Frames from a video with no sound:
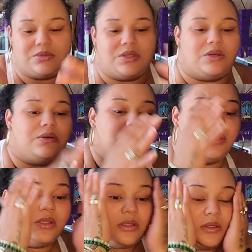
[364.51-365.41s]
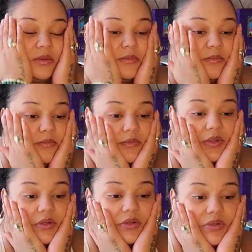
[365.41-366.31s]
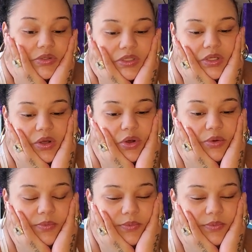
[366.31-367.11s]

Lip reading: yo, and you're losing hope.